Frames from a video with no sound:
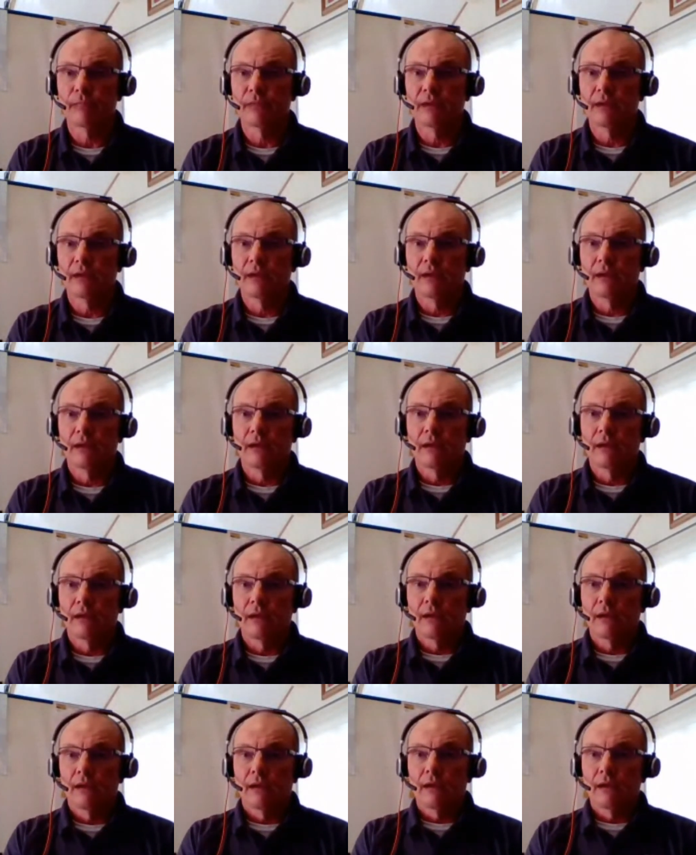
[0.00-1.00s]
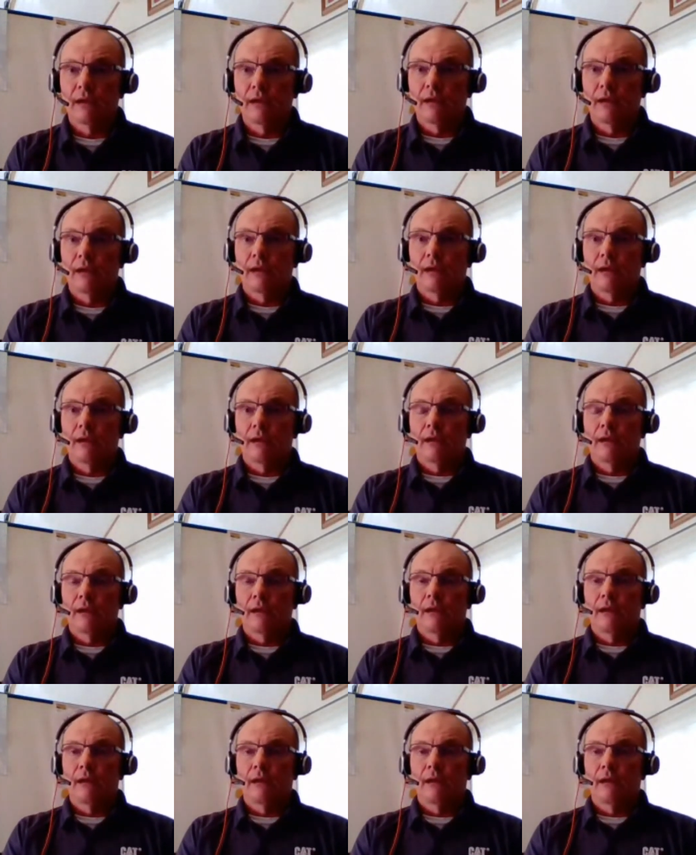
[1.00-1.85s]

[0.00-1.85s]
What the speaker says: (silence)